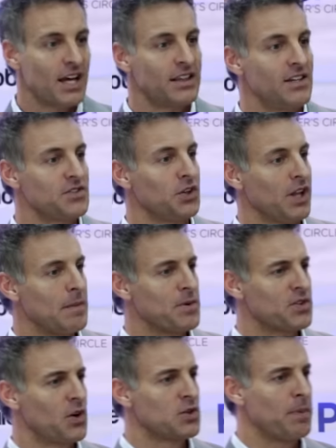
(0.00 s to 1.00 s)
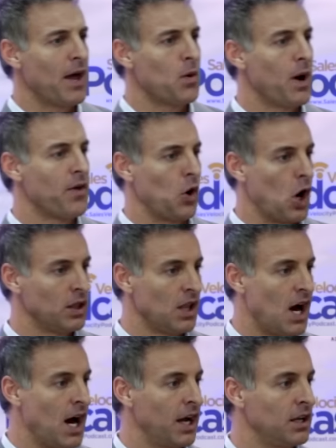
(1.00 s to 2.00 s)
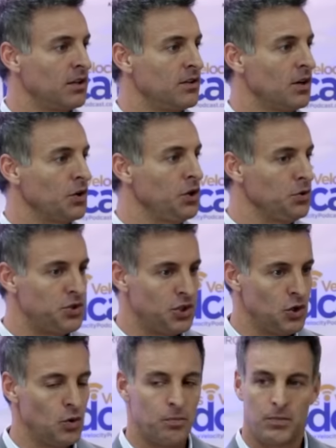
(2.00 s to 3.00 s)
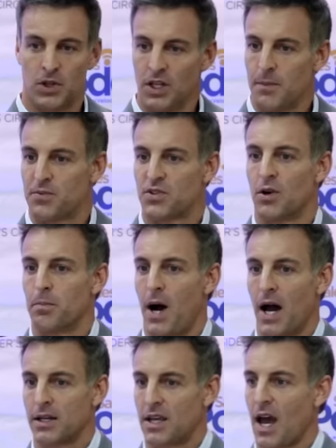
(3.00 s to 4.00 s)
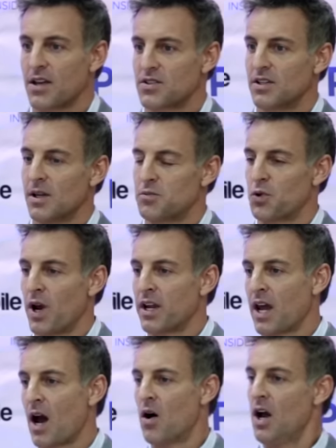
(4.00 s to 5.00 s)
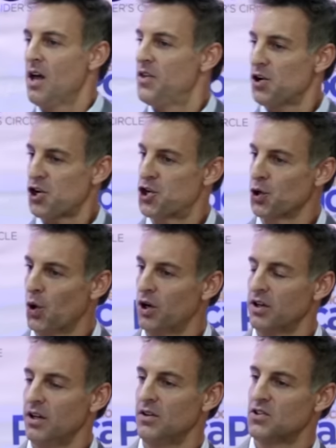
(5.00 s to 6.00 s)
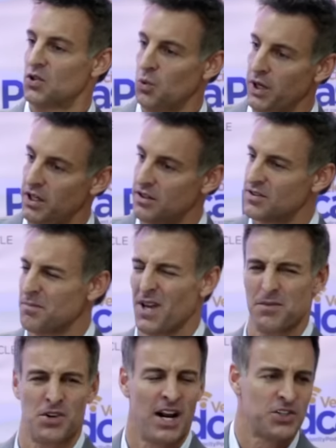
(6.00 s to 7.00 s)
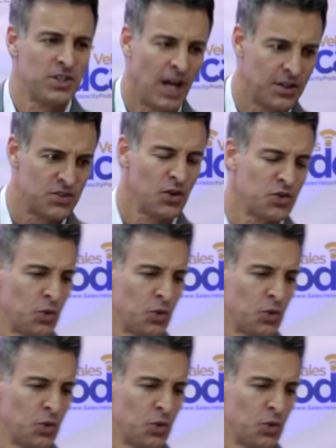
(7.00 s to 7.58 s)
like these little episodes? By the way, they're online, they're YouTube clips, they're podcast clips right now. They're short and sweet. Sometimes they're actually not so